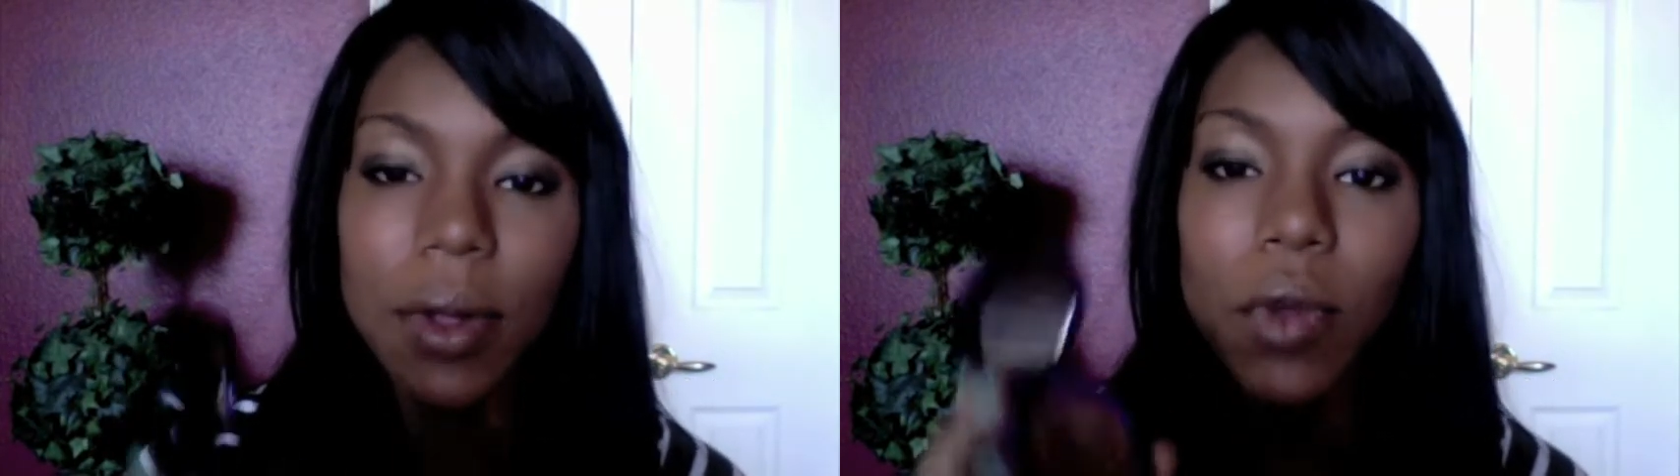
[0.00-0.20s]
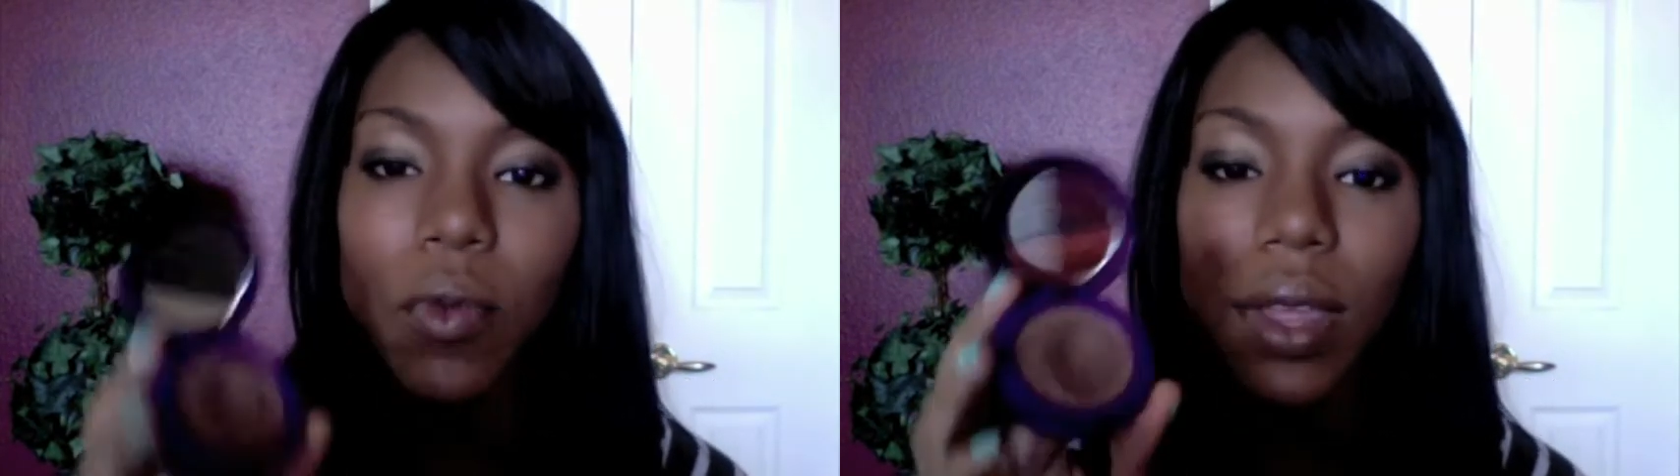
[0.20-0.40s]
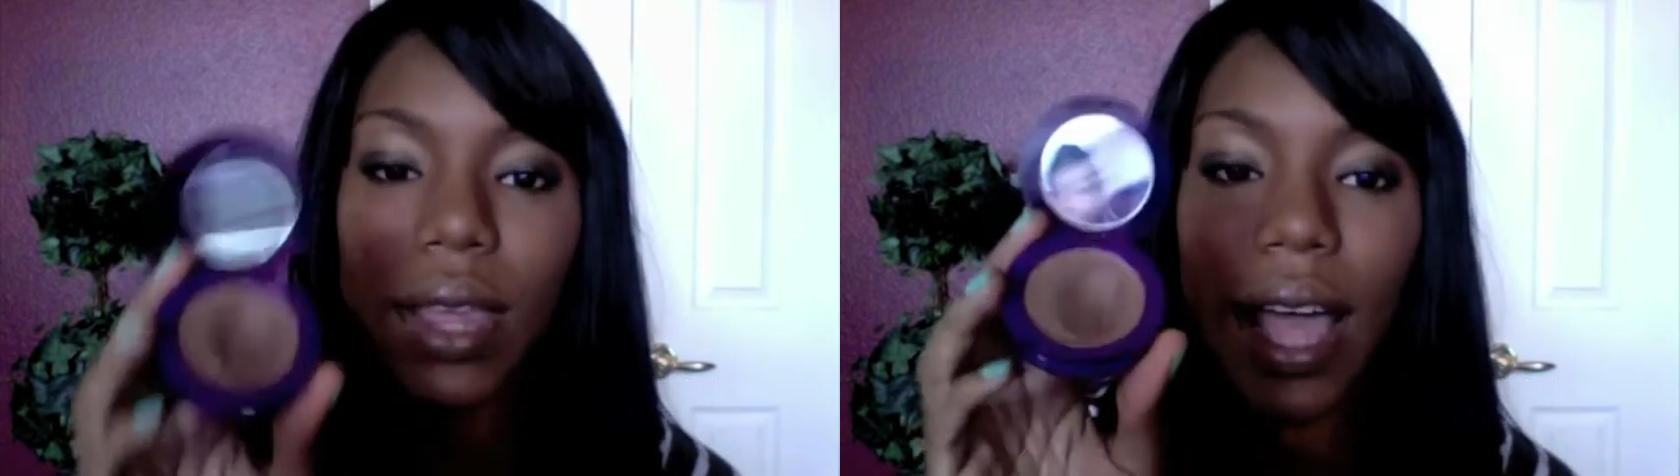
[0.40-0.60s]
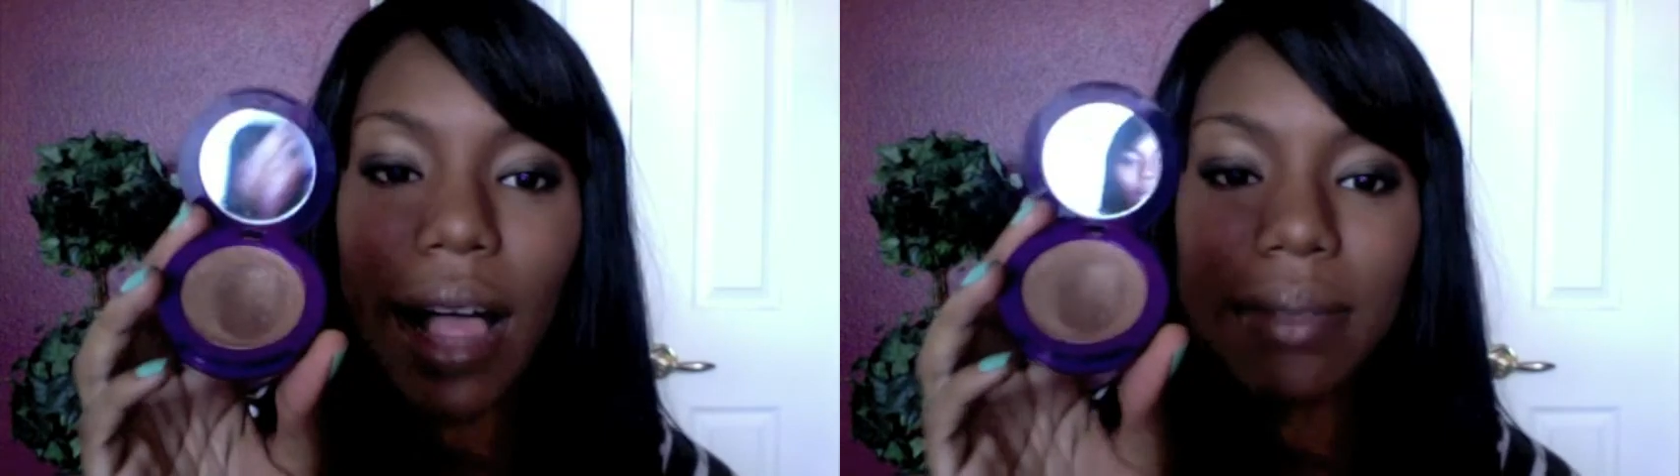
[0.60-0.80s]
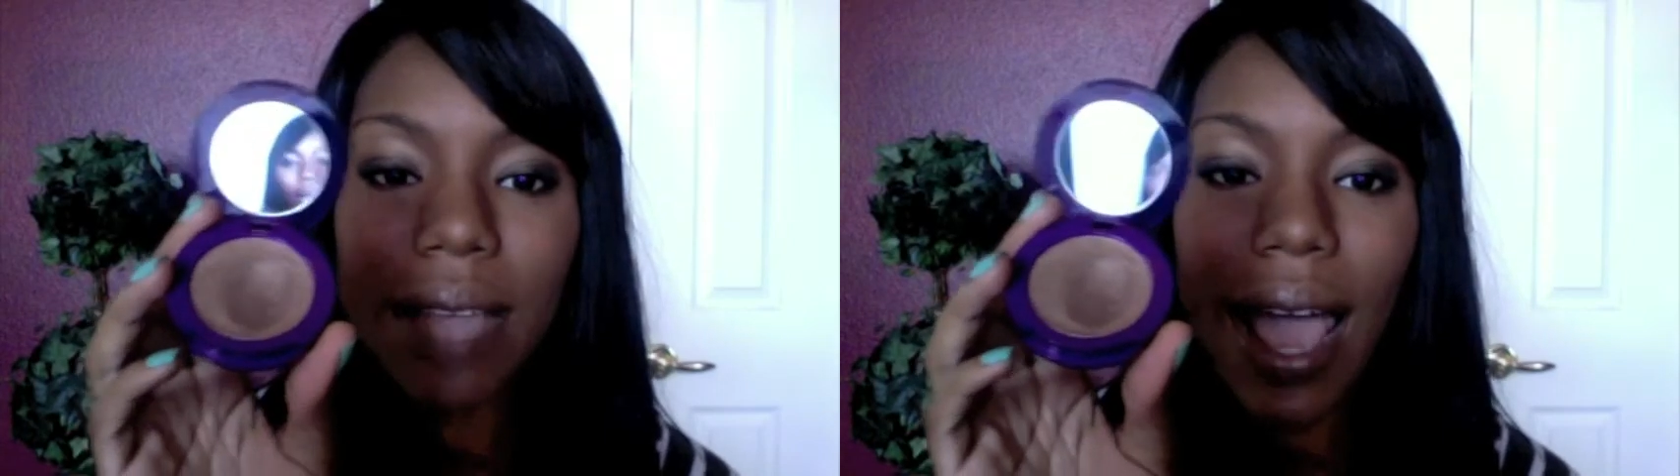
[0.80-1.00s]
really
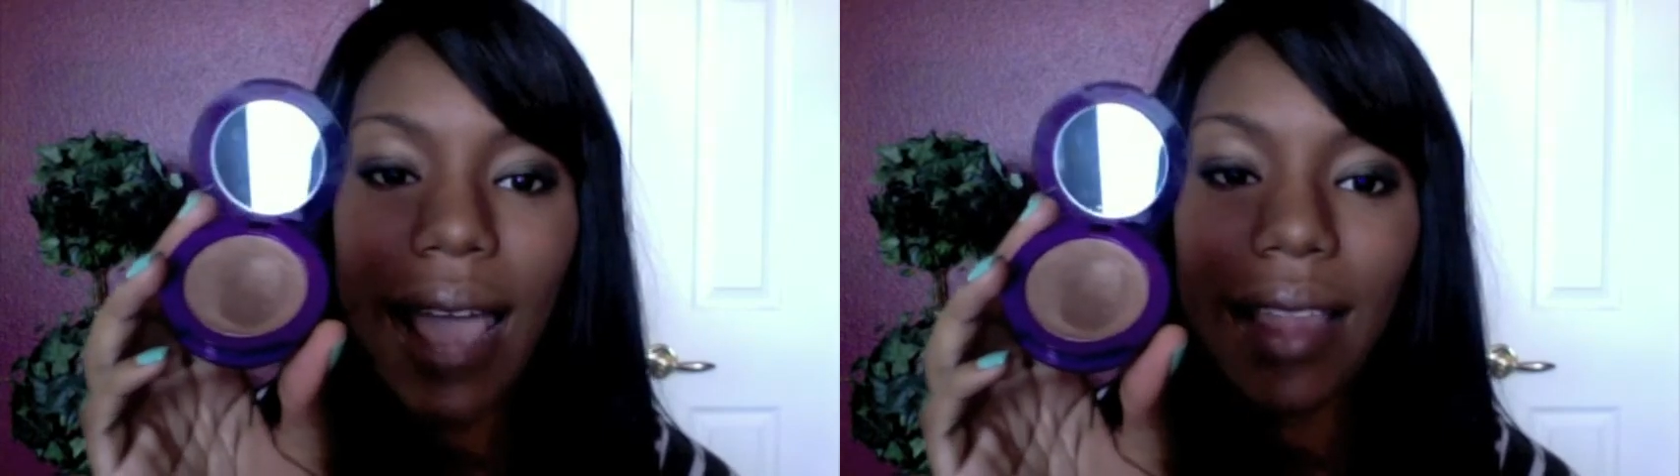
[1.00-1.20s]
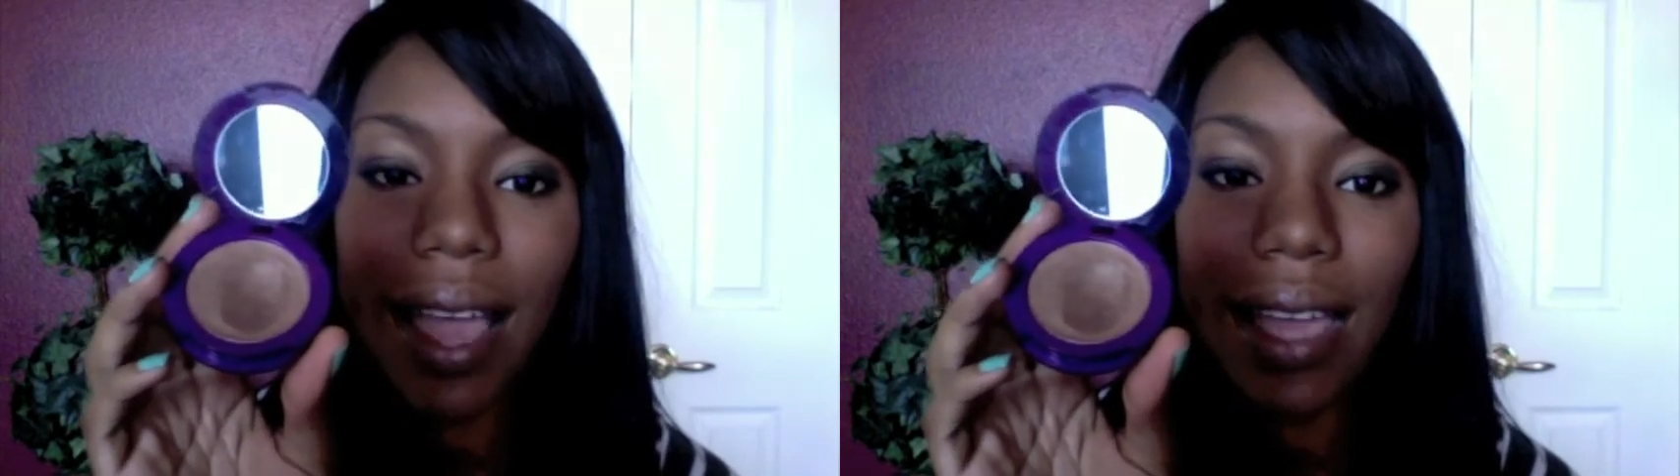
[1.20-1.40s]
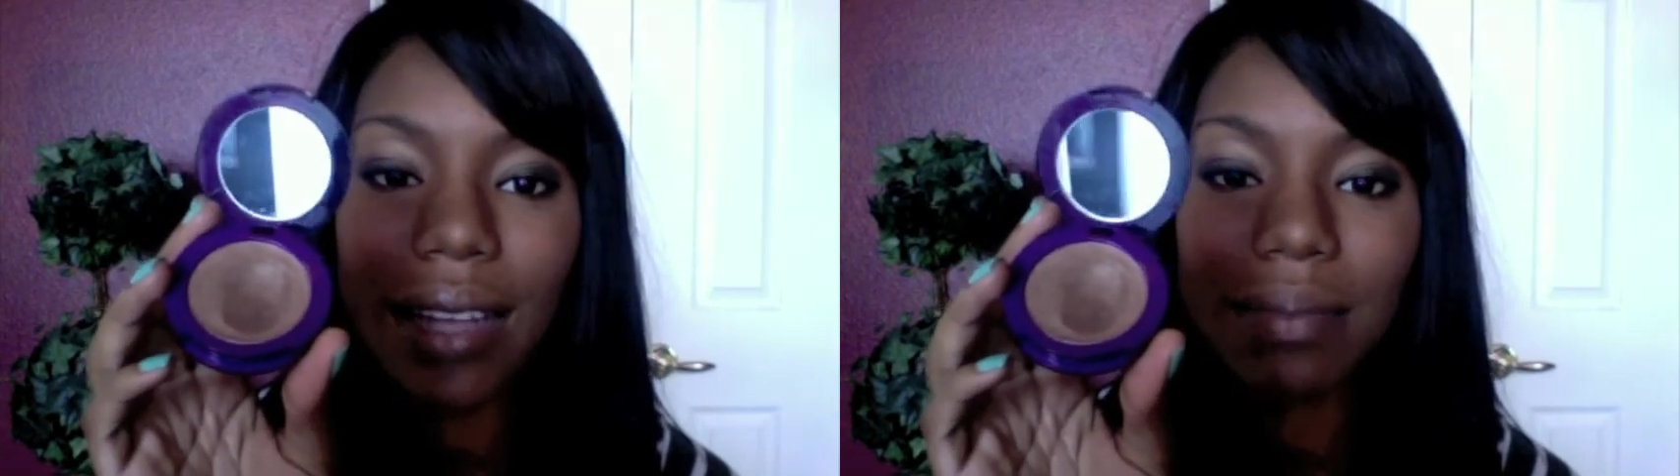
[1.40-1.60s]
helps highlight